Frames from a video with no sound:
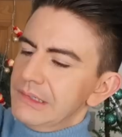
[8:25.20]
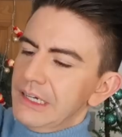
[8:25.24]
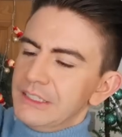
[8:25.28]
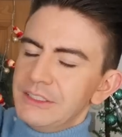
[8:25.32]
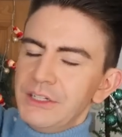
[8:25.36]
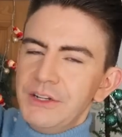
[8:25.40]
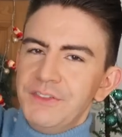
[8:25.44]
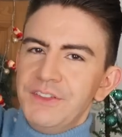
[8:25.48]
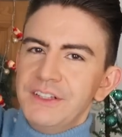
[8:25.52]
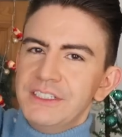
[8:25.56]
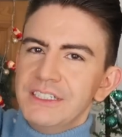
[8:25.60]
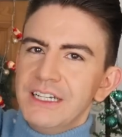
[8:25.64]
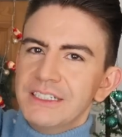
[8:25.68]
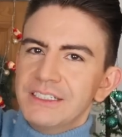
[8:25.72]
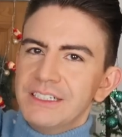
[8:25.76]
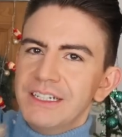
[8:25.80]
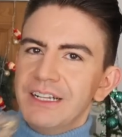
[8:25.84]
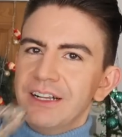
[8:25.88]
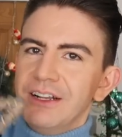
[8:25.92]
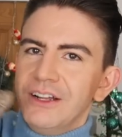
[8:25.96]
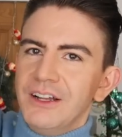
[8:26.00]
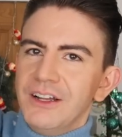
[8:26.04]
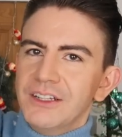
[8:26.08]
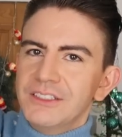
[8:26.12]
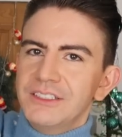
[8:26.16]
I don't know if this actually
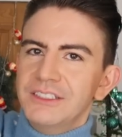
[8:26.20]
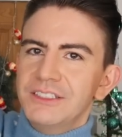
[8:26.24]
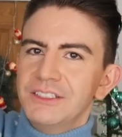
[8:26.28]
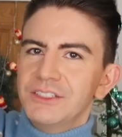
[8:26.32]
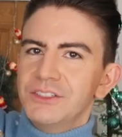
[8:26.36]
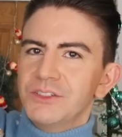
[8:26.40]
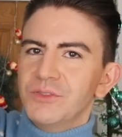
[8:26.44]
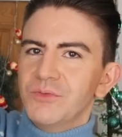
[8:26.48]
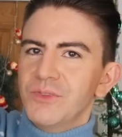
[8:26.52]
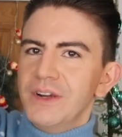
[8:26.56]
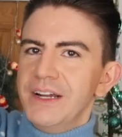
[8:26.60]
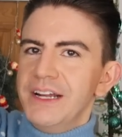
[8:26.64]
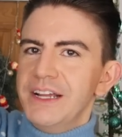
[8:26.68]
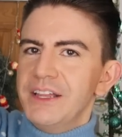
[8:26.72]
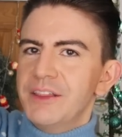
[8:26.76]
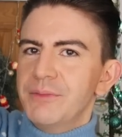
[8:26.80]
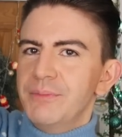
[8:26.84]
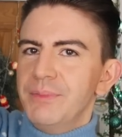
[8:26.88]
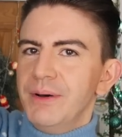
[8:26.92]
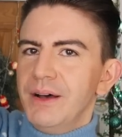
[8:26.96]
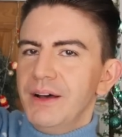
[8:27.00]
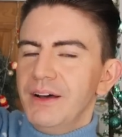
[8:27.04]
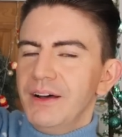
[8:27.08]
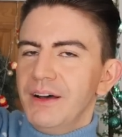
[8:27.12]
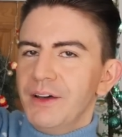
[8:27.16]
classes as a wreath,
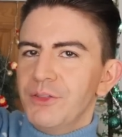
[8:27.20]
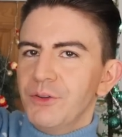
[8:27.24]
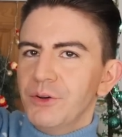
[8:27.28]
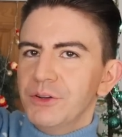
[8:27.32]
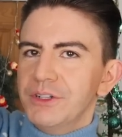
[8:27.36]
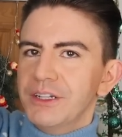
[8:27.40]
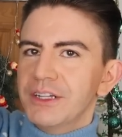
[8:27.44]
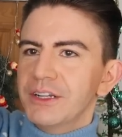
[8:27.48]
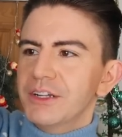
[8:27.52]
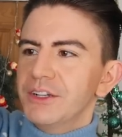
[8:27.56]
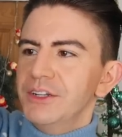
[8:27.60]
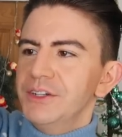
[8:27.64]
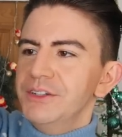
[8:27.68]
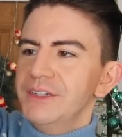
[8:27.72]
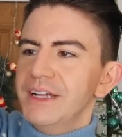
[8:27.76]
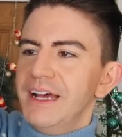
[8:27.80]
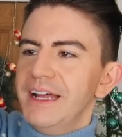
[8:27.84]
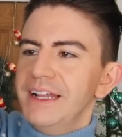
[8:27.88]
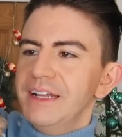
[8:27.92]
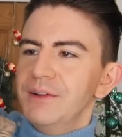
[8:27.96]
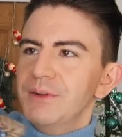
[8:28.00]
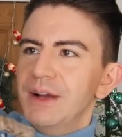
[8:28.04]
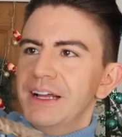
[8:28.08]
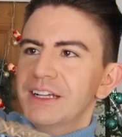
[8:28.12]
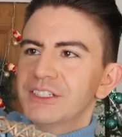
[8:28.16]
but I thought I'd include it
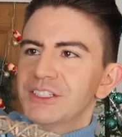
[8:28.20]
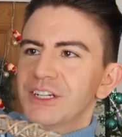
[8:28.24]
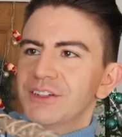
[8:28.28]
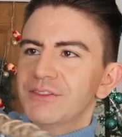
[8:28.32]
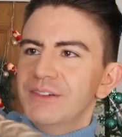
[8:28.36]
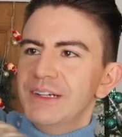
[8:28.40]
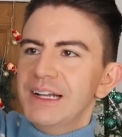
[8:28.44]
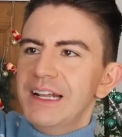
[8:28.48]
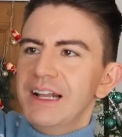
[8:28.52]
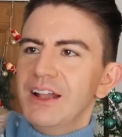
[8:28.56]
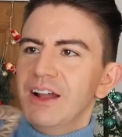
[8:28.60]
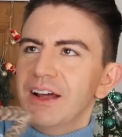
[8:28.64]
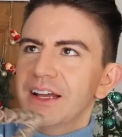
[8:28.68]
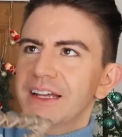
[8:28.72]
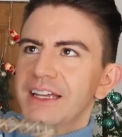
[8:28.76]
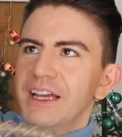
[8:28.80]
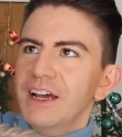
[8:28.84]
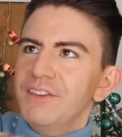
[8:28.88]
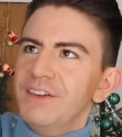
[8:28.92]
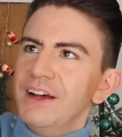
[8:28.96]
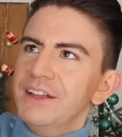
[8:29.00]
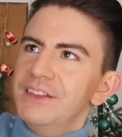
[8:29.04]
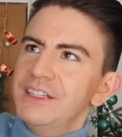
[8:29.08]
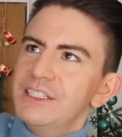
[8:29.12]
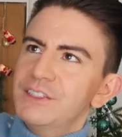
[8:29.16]
anyway because I really like it.
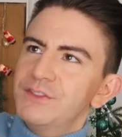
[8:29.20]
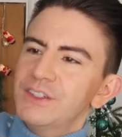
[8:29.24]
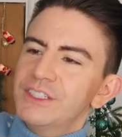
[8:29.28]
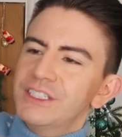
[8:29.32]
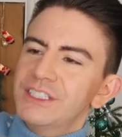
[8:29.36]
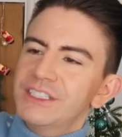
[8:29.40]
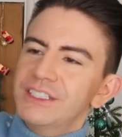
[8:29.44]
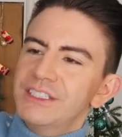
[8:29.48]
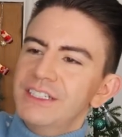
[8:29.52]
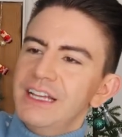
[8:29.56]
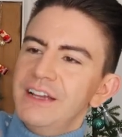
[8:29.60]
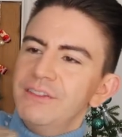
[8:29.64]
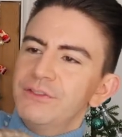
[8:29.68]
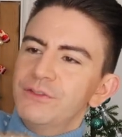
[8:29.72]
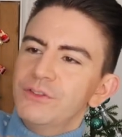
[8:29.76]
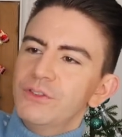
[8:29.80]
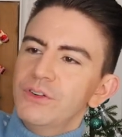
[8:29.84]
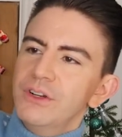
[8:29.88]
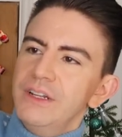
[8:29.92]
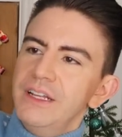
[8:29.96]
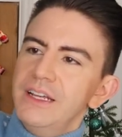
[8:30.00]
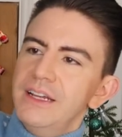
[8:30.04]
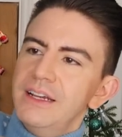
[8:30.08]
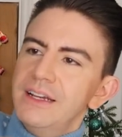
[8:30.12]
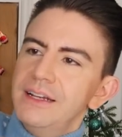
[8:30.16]
I've had this for
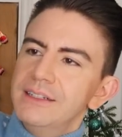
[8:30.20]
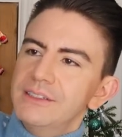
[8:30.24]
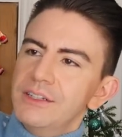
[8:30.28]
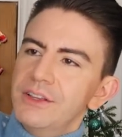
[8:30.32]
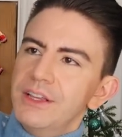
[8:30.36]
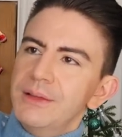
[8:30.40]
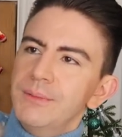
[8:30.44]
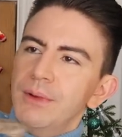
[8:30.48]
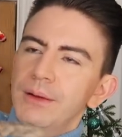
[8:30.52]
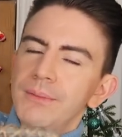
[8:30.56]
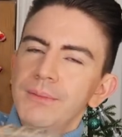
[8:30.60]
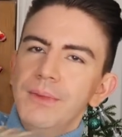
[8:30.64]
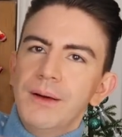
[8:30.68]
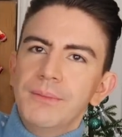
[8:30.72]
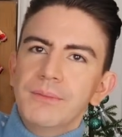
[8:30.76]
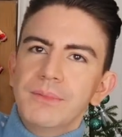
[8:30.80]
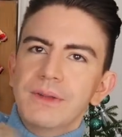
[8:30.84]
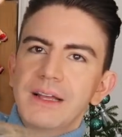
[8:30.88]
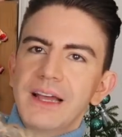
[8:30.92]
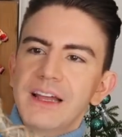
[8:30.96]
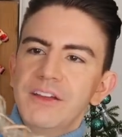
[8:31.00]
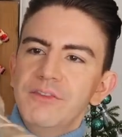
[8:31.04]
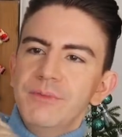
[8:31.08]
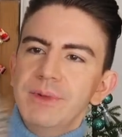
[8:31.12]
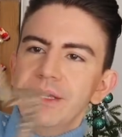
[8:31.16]
several years. I think my mum
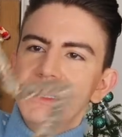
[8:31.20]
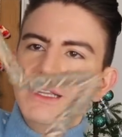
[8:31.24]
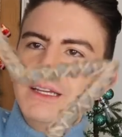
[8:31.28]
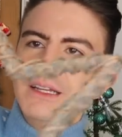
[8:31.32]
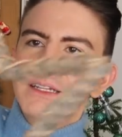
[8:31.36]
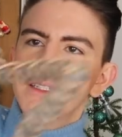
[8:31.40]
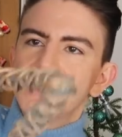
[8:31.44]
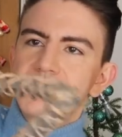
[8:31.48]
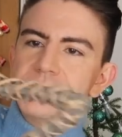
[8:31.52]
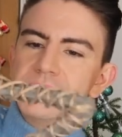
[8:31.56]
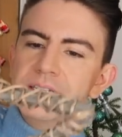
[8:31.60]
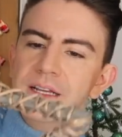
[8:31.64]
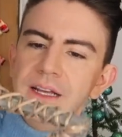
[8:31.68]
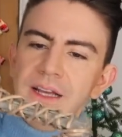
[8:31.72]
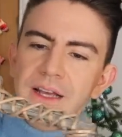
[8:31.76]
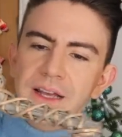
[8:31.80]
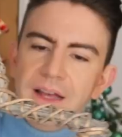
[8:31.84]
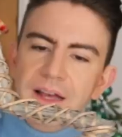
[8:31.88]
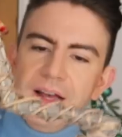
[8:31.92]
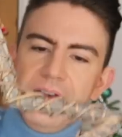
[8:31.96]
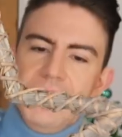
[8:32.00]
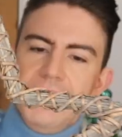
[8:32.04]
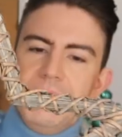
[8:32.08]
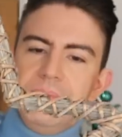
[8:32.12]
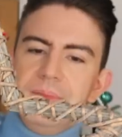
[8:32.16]
gave me this,
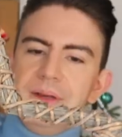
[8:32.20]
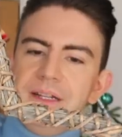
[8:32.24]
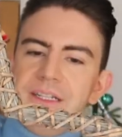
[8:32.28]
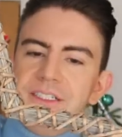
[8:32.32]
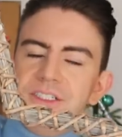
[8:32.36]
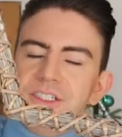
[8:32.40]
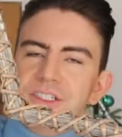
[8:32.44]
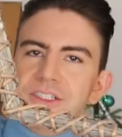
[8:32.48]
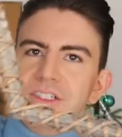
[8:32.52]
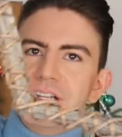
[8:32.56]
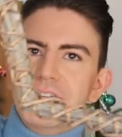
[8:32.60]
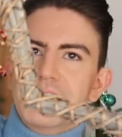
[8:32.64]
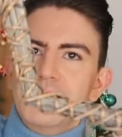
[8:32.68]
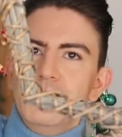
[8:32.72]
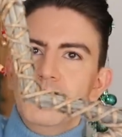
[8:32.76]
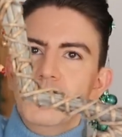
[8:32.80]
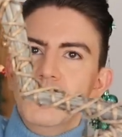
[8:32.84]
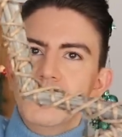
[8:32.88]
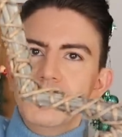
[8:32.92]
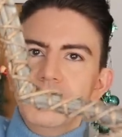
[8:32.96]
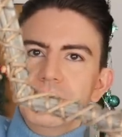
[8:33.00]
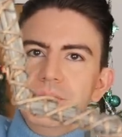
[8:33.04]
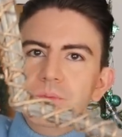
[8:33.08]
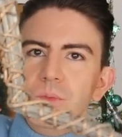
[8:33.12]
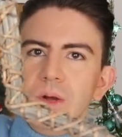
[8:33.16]
and it's just like a
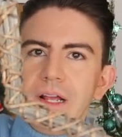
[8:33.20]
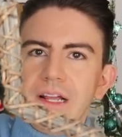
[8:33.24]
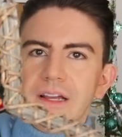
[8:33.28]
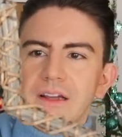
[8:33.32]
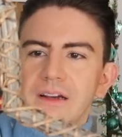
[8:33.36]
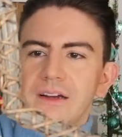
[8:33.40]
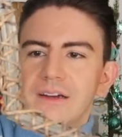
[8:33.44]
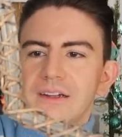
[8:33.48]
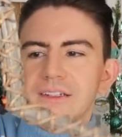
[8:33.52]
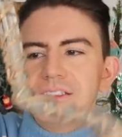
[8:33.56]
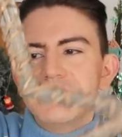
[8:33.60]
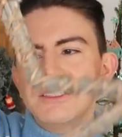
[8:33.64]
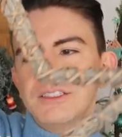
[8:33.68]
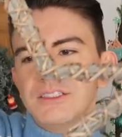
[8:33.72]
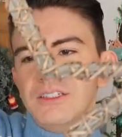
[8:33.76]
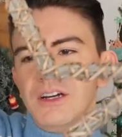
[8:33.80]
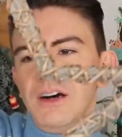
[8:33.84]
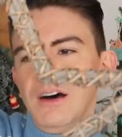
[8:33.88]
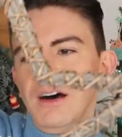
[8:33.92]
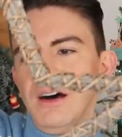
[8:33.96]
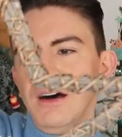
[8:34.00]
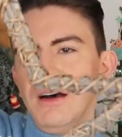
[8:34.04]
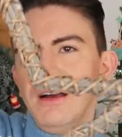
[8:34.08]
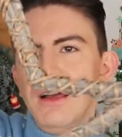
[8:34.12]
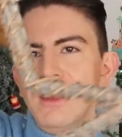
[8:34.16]
wooden wicker
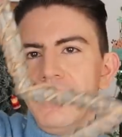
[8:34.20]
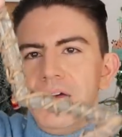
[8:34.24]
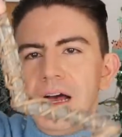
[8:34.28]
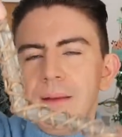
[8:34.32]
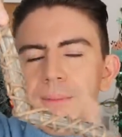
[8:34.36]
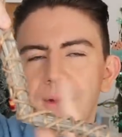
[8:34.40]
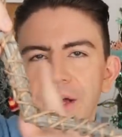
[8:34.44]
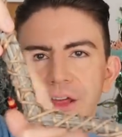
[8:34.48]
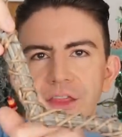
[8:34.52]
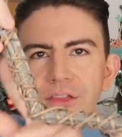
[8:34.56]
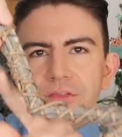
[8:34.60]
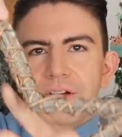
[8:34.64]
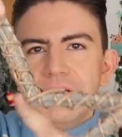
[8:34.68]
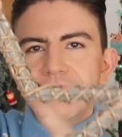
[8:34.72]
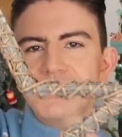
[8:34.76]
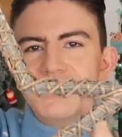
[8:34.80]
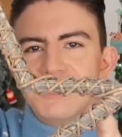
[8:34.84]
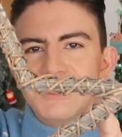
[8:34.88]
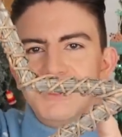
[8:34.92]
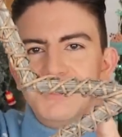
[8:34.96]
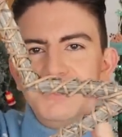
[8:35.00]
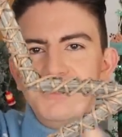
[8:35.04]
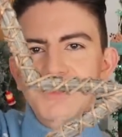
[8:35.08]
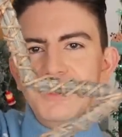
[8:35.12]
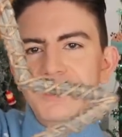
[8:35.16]
star. I might thread
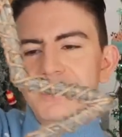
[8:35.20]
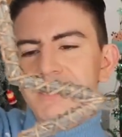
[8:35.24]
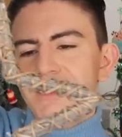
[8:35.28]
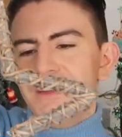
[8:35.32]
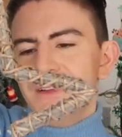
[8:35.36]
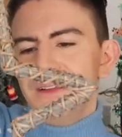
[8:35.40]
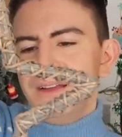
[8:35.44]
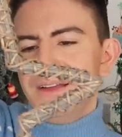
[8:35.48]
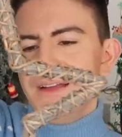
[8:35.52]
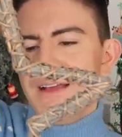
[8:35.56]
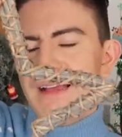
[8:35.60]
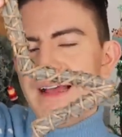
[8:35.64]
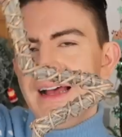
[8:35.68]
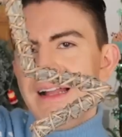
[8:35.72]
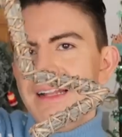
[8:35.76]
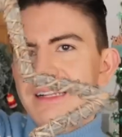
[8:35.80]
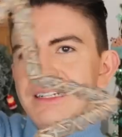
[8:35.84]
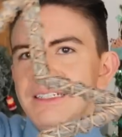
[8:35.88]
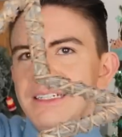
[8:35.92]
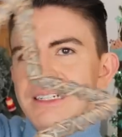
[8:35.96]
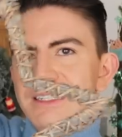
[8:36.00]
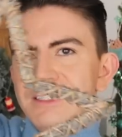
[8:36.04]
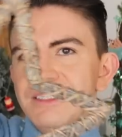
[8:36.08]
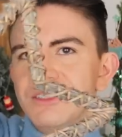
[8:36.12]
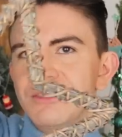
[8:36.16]
some
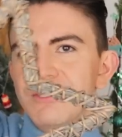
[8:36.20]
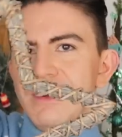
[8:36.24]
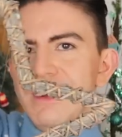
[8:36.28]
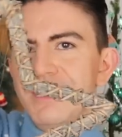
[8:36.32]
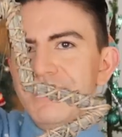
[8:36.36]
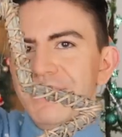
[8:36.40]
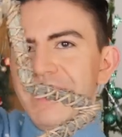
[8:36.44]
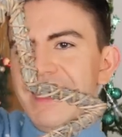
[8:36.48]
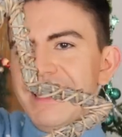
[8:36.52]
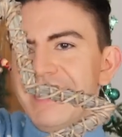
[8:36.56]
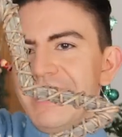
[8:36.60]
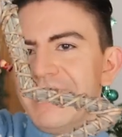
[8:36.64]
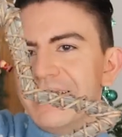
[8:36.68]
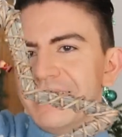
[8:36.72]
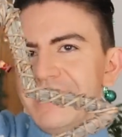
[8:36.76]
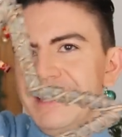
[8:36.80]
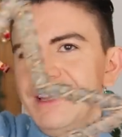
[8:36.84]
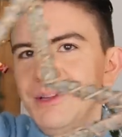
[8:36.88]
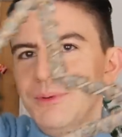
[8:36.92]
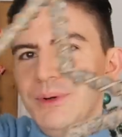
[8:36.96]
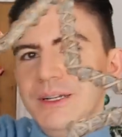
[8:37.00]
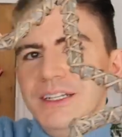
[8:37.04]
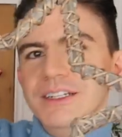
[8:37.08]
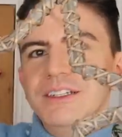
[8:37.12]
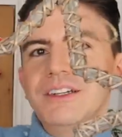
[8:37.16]
LEDs around that and hang it in
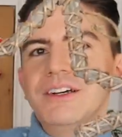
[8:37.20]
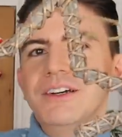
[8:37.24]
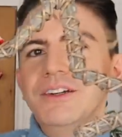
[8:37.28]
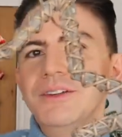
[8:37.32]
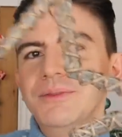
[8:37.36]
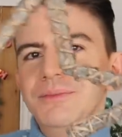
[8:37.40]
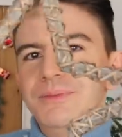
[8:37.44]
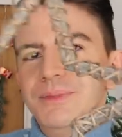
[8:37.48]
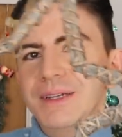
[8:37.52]
the window,